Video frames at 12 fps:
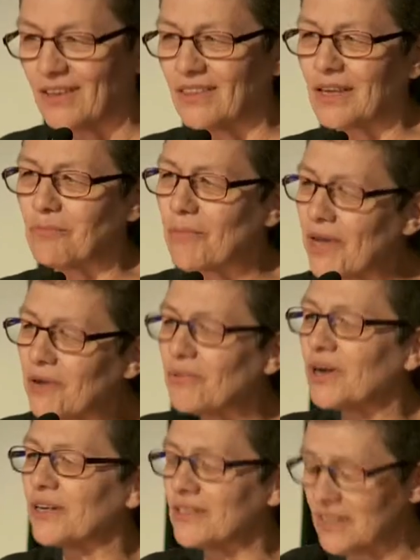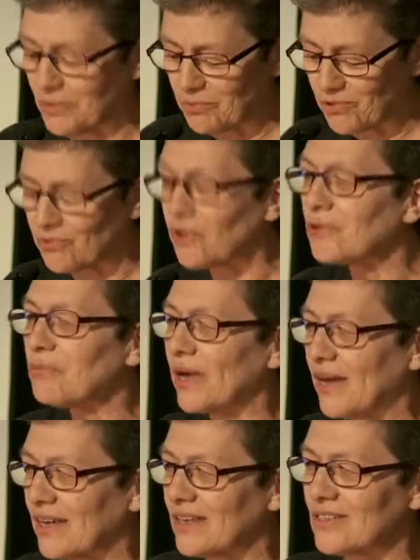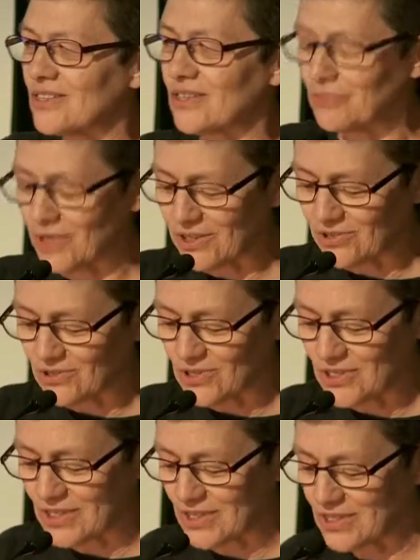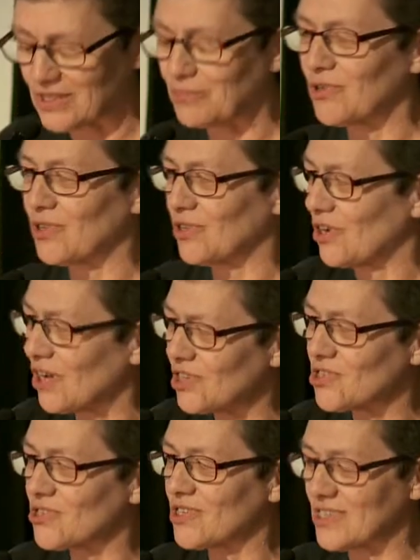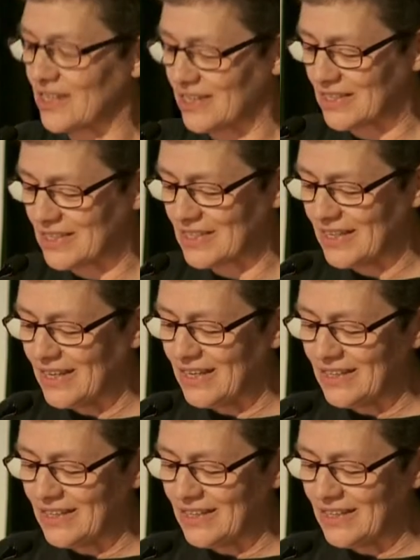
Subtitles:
they may wind up thrown back into the regular system with a harsher sentence